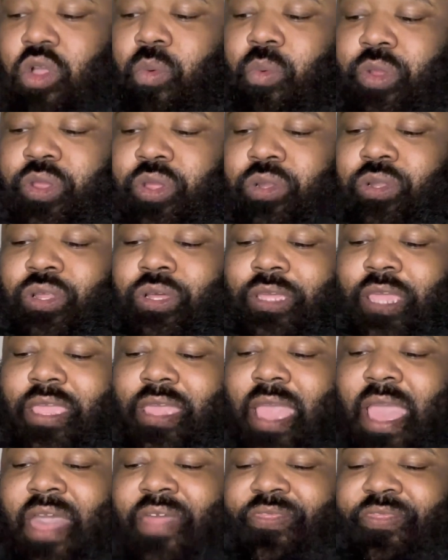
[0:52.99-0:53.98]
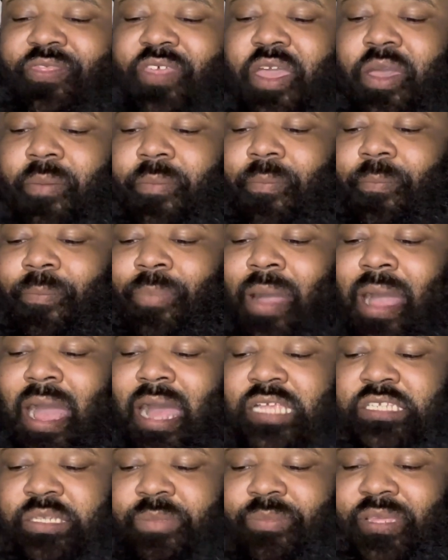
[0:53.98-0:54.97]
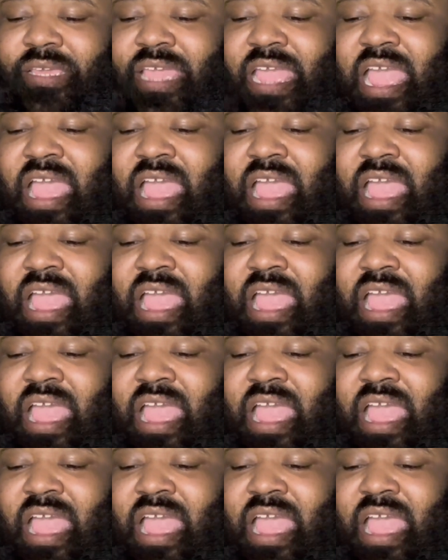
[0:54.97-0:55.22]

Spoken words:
When you're looking at them possibly